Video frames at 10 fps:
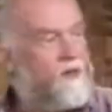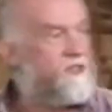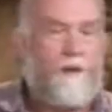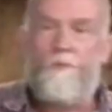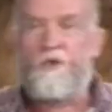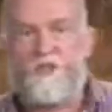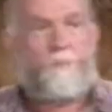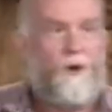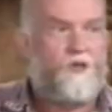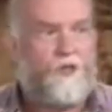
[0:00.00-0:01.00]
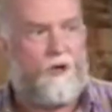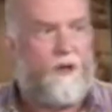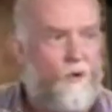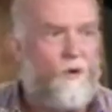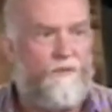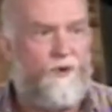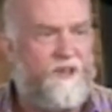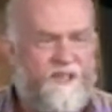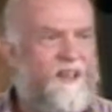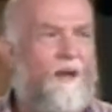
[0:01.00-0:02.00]
I'm more spiritual than all of you. He
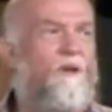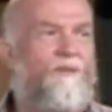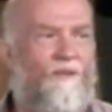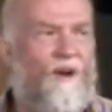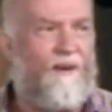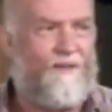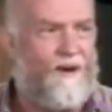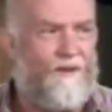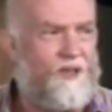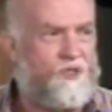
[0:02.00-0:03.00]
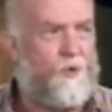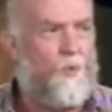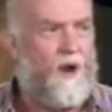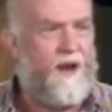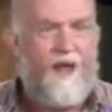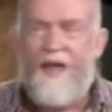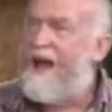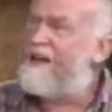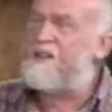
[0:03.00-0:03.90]
says, I'm not running the race to win. I just